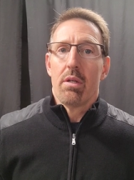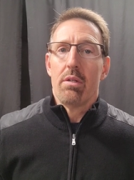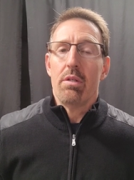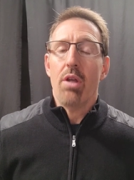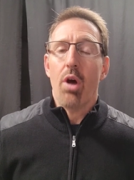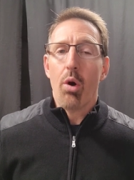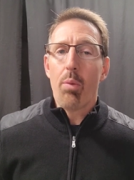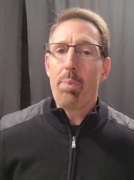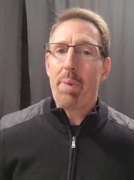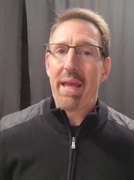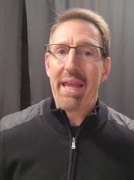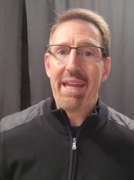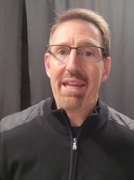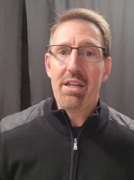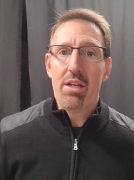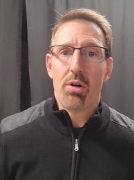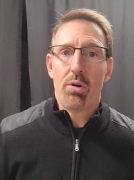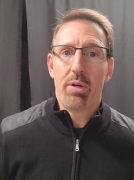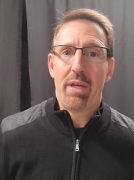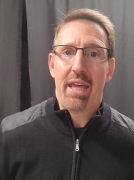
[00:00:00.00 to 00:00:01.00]
No
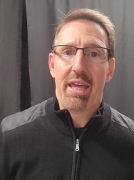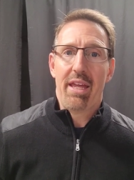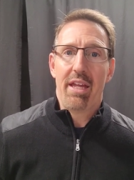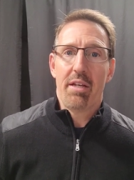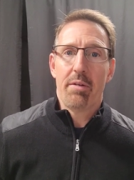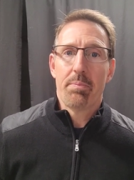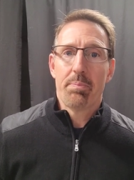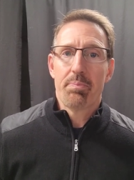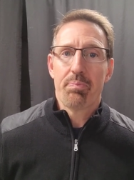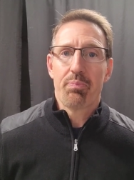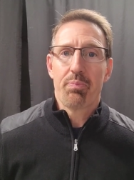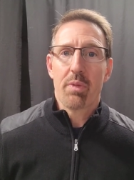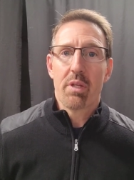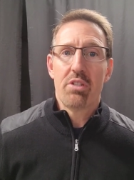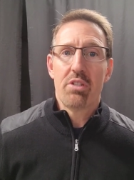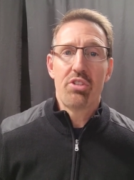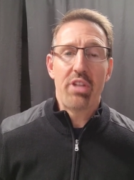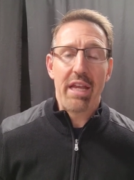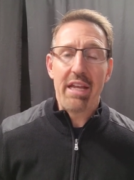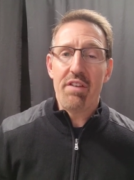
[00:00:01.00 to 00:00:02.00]
pain, no gain.
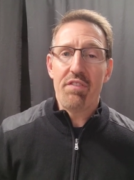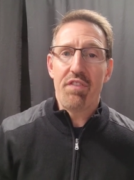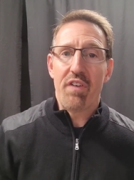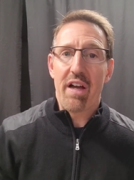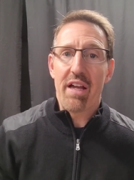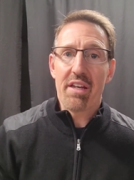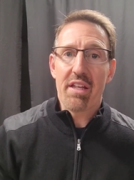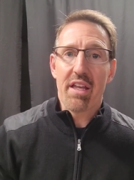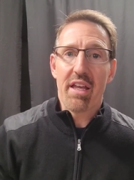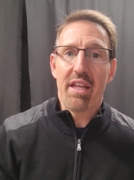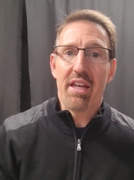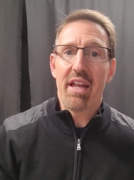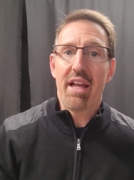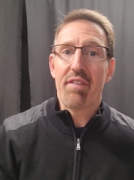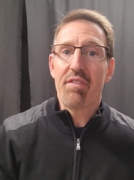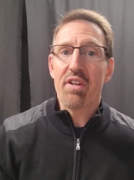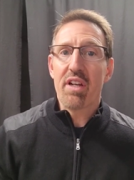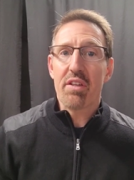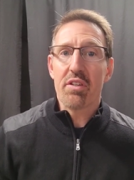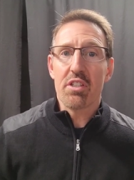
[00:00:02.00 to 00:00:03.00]
Jane Fonda and
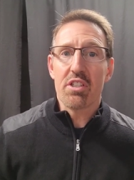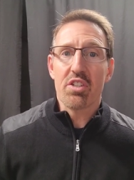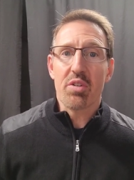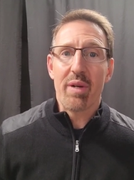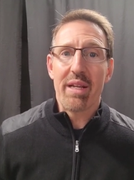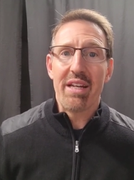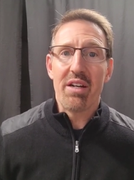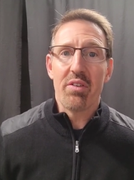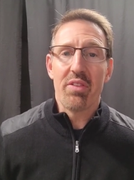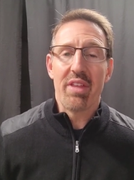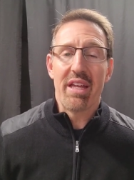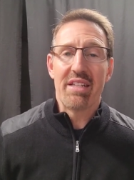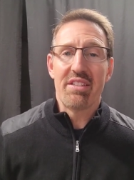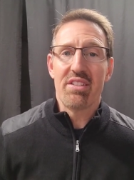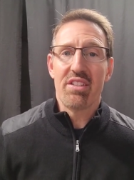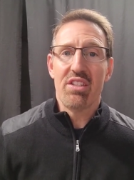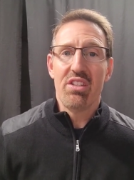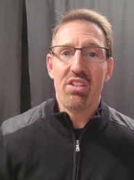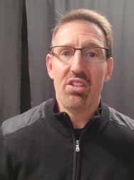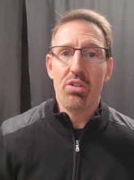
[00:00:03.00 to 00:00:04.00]
every other trainer
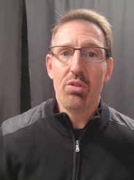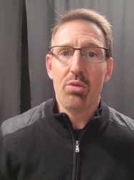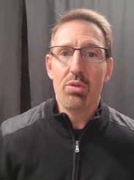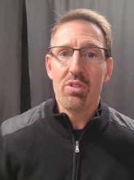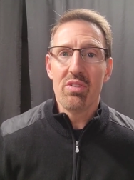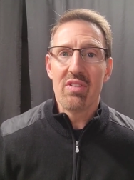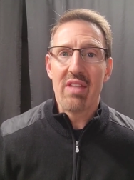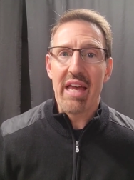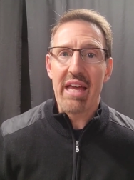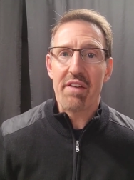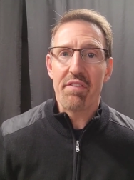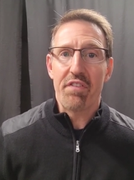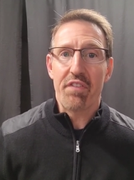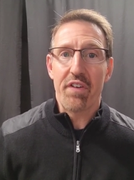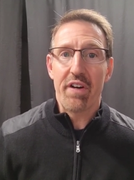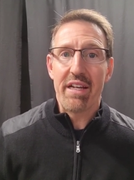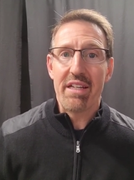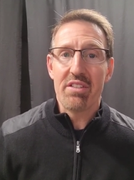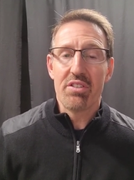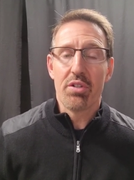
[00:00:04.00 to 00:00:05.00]
that's used that
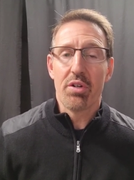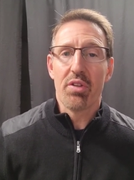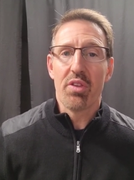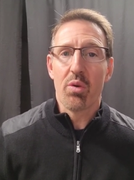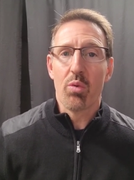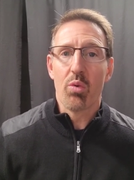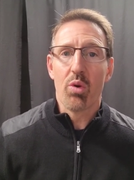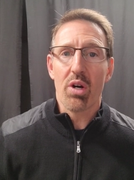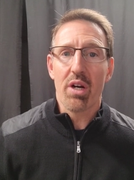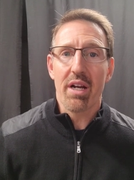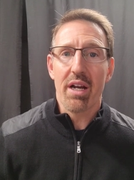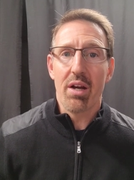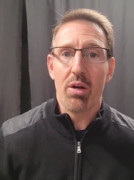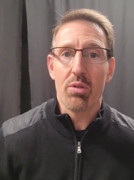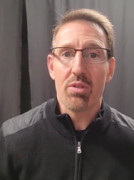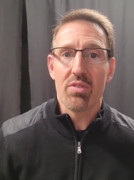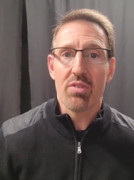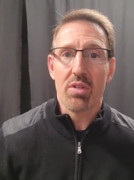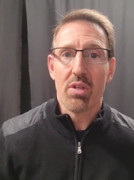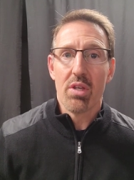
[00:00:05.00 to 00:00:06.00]
phrase during the
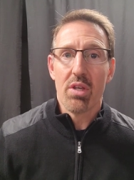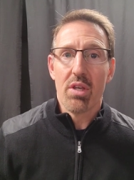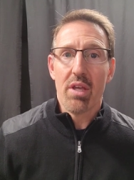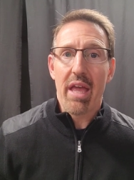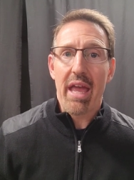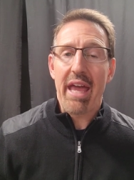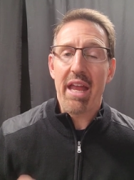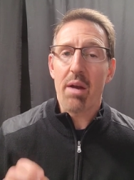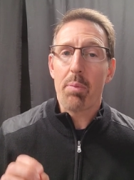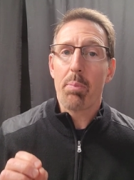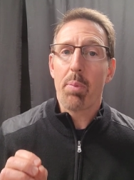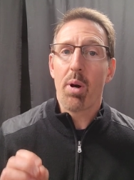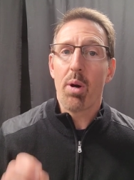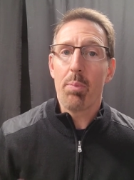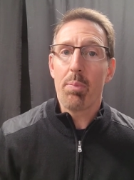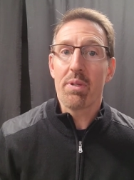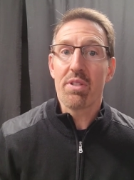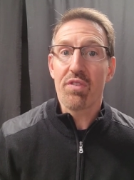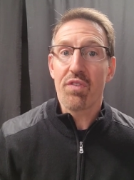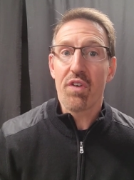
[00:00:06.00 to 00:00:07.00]
workouts had a
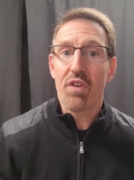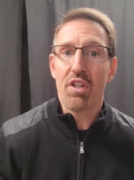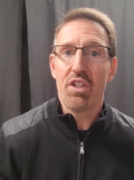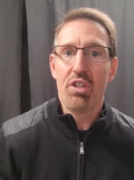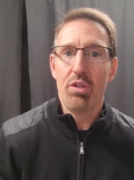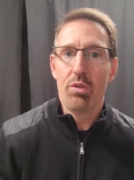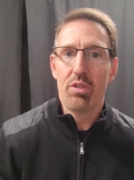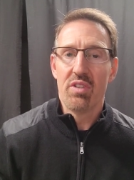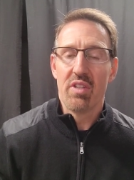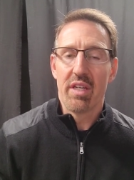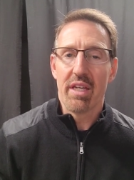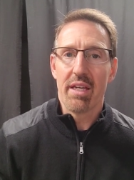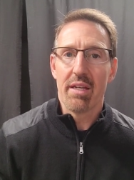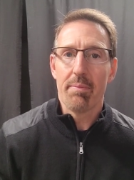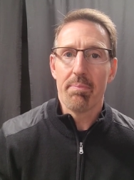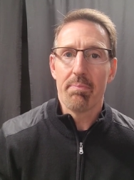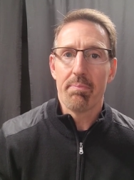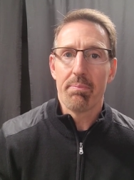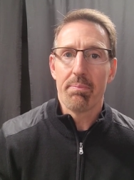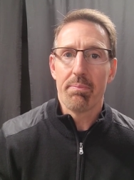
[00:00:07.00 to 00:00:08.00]
purpose for using
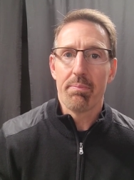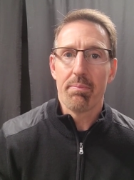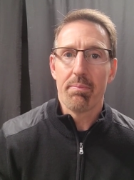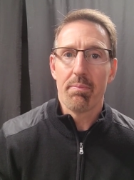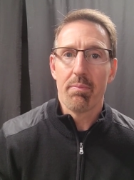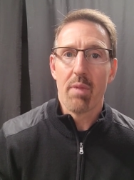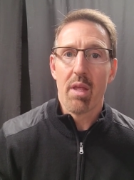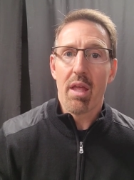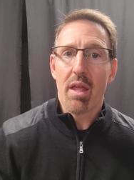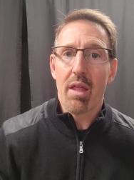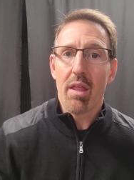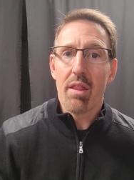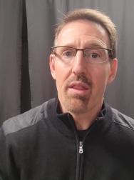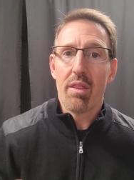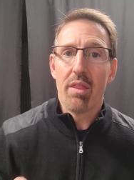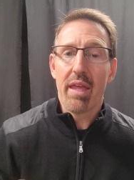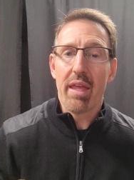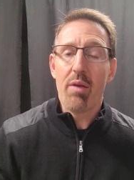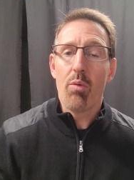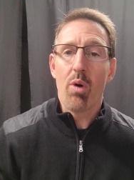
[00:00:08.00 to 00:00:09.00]
it.
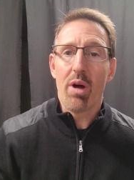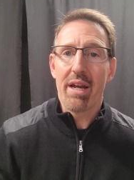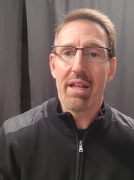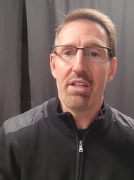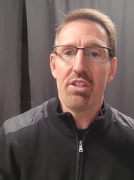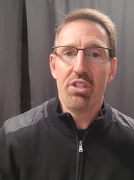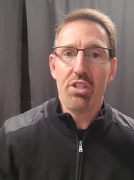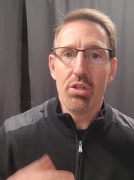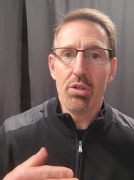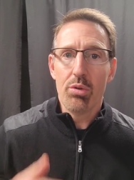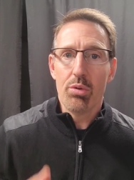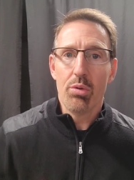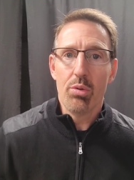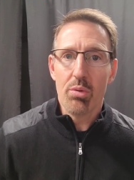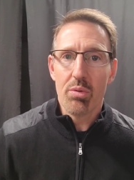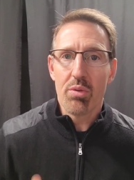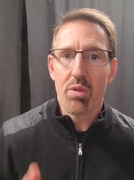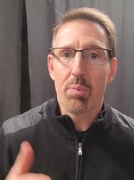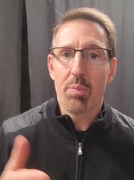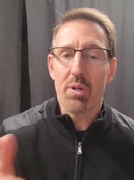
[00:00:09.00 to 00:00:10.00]
They wanted
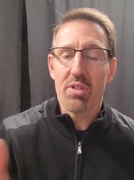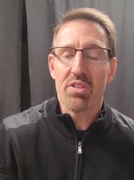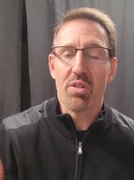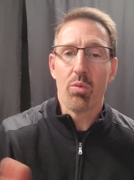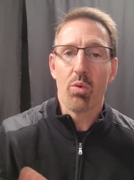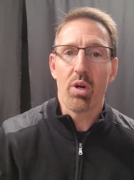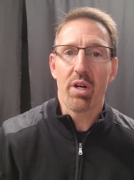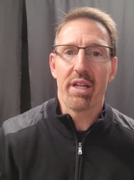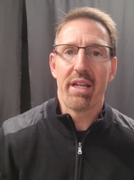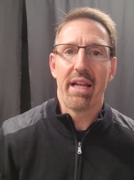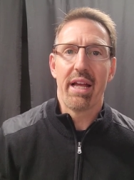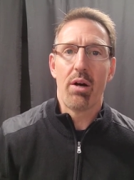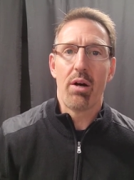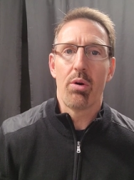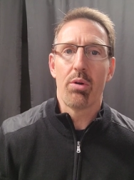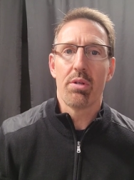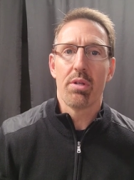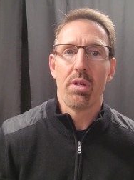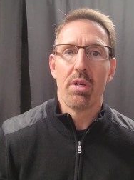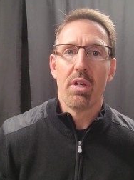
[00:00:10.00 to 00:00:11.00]
you, the person working
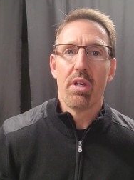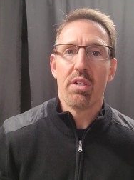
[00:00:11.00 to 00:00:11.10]
out,